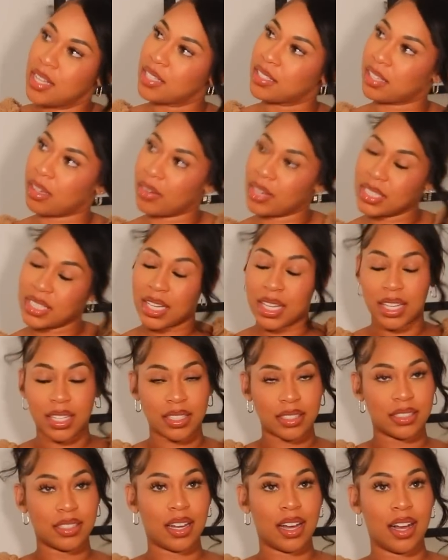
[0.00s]
So he
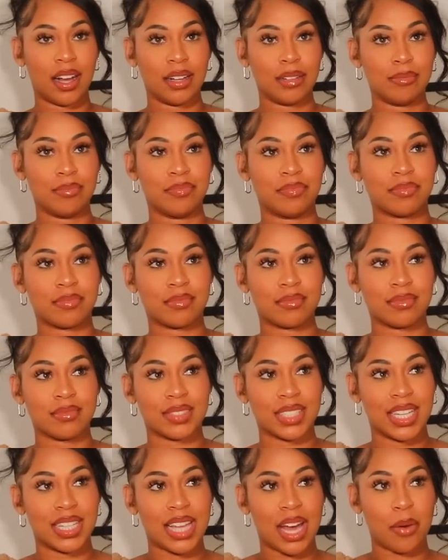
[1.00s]
did.
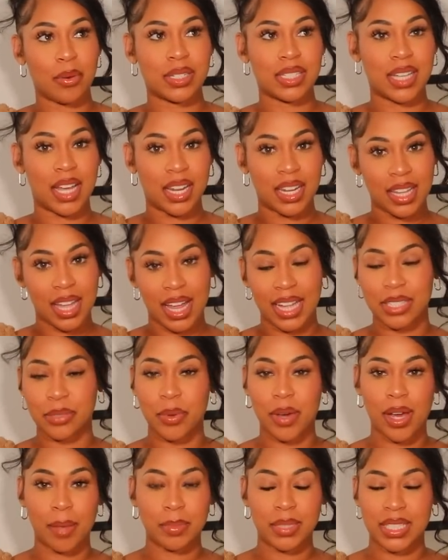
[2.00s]
And that was the end of that.
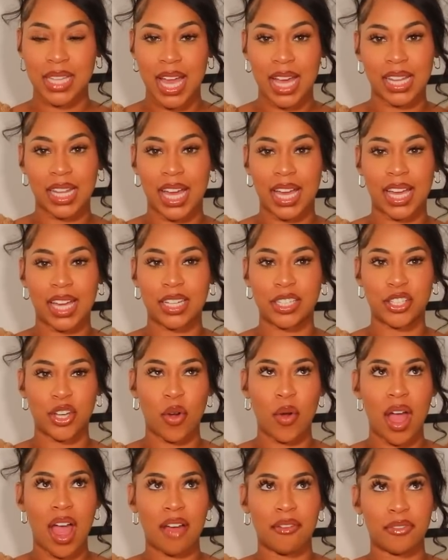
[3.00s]
That's why I'm saying, like,
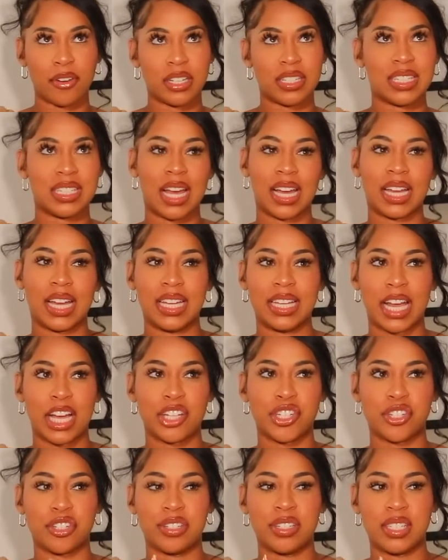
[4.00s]
don't ever second
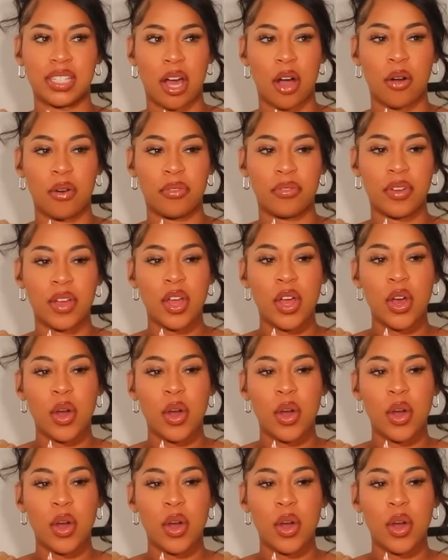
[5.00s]
guess yourself